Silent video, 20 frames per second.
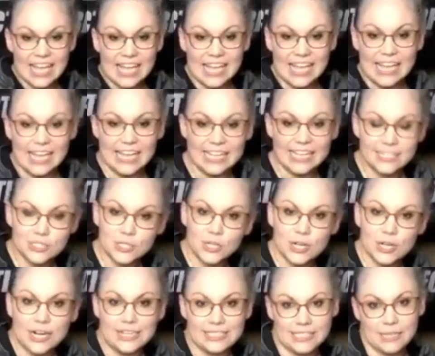is their
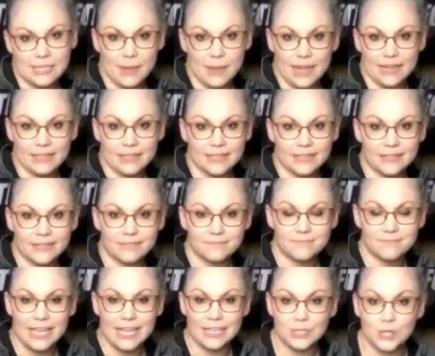IT band.
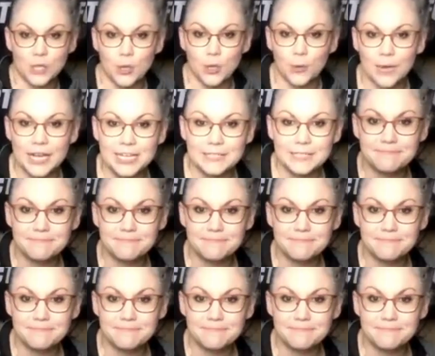And you know what?